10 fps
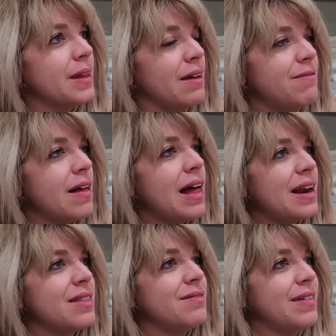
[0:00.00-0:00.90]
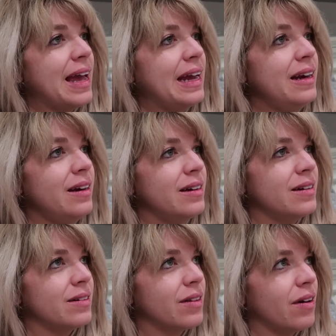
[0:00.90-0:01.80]
It fell out of the vein,
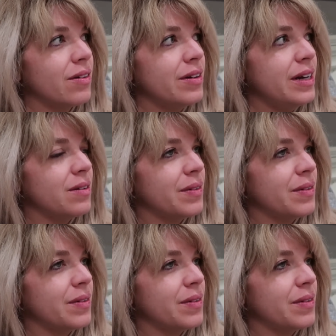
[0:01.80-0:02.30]
or the artery,